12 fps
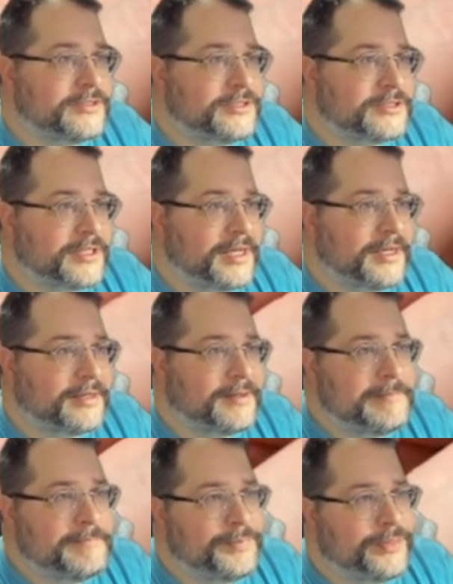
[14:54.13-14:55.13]
just like
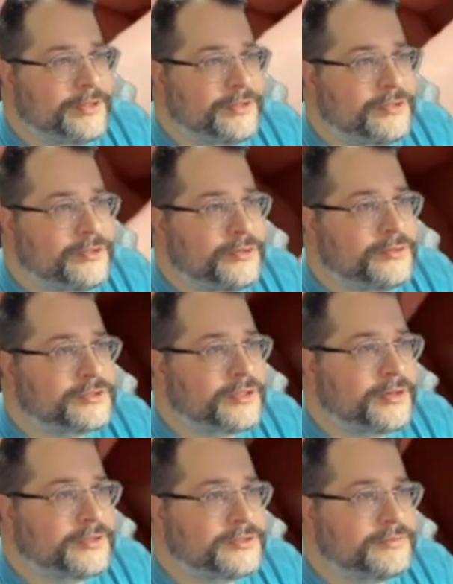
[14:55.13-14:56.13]
the two
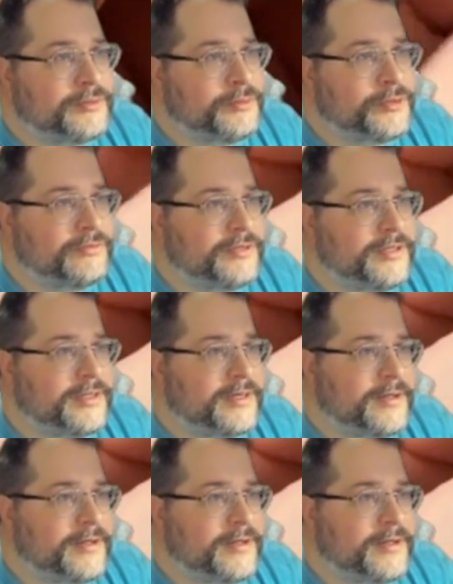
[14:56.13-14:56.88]
stars of the movie,